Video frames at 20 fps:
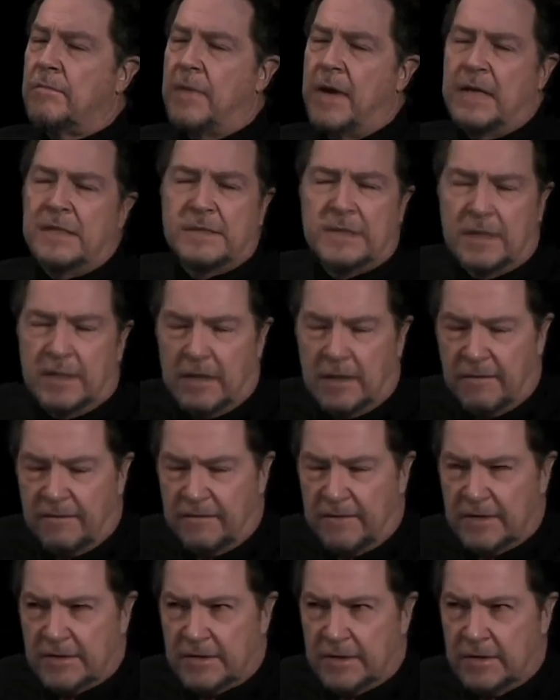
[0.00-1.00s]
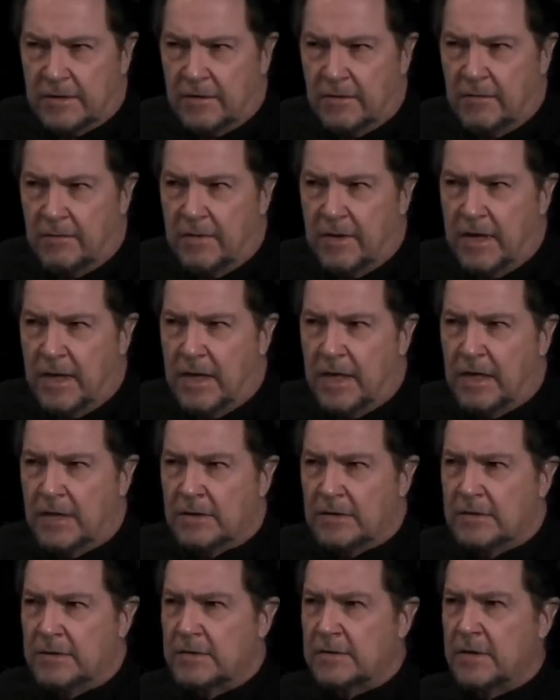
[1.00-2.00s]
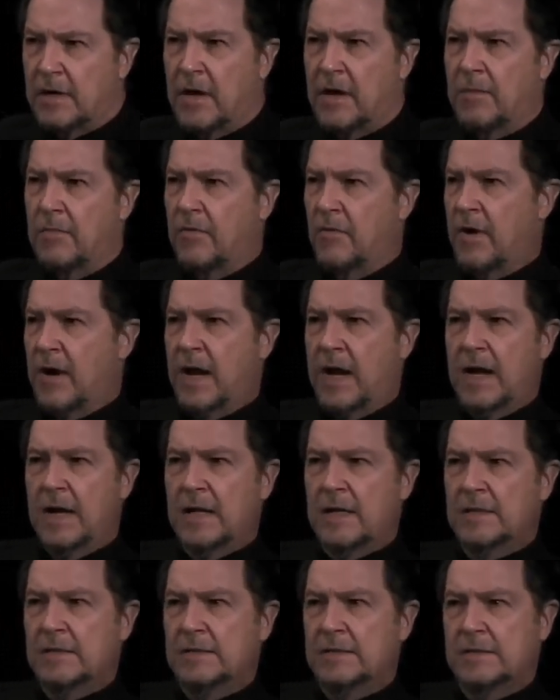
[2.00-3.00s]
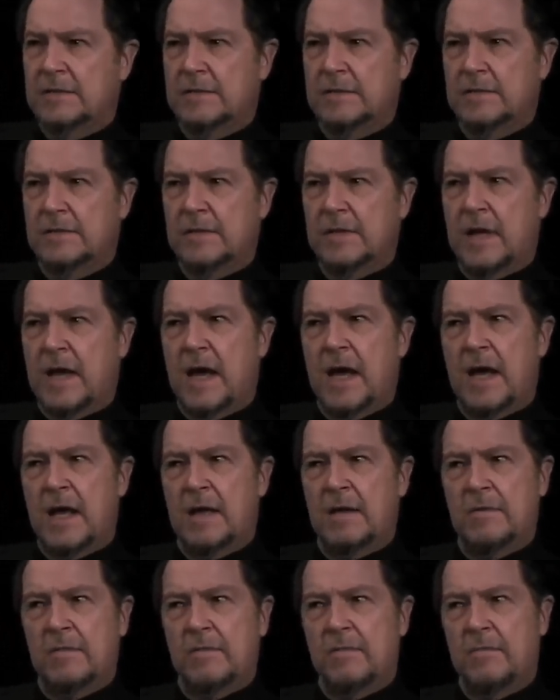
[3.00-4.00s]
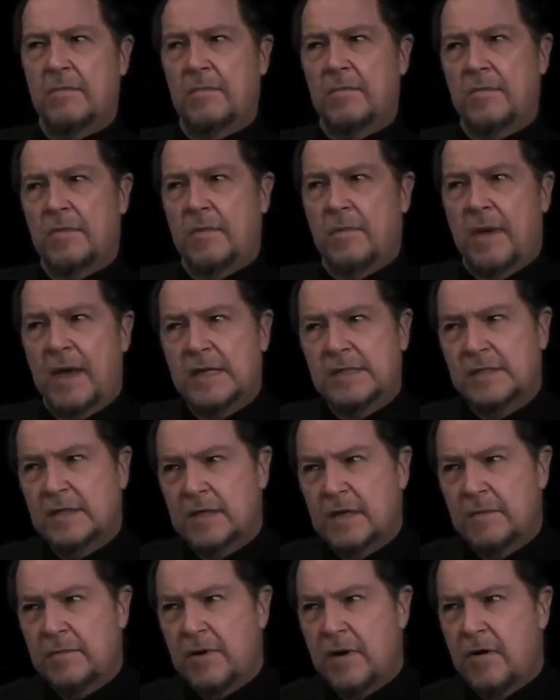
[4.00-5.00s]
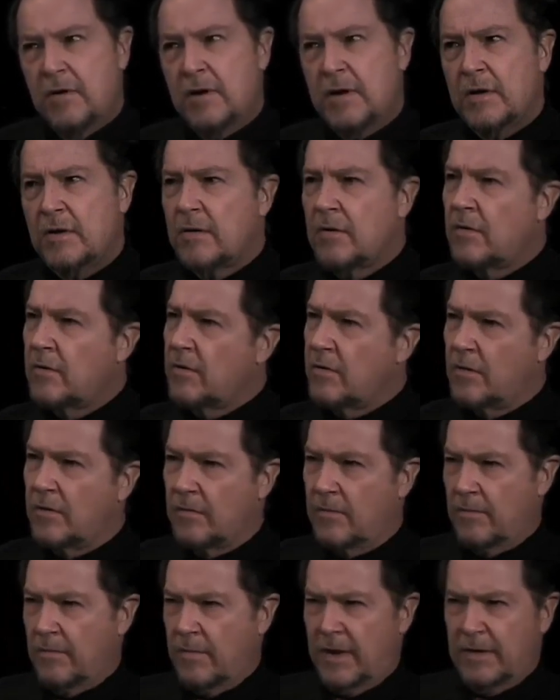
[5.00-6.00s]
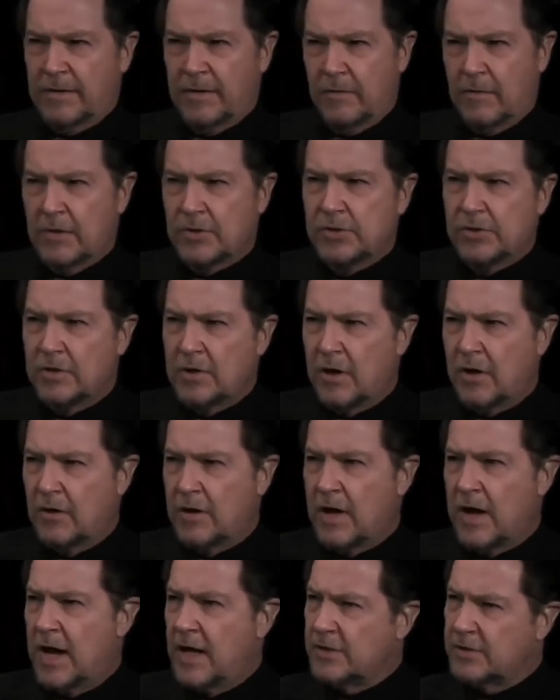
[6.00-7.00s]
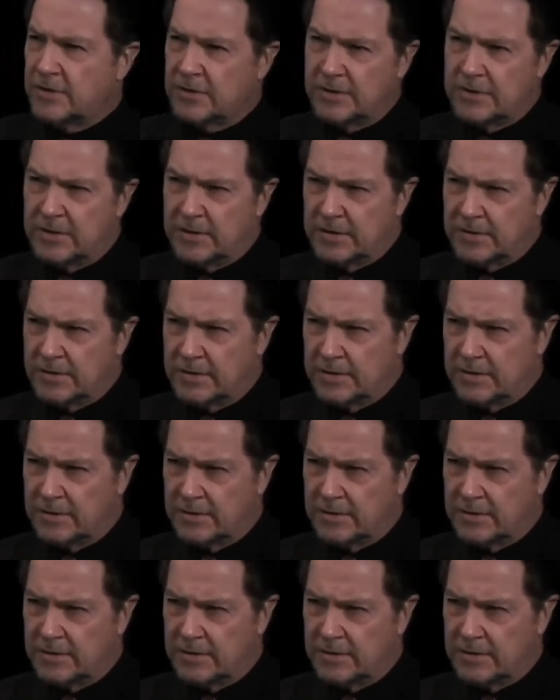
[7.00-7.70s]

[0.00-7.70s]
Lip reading: basically physical beings. Our brain is not the basic component, or is it what you call consciousness?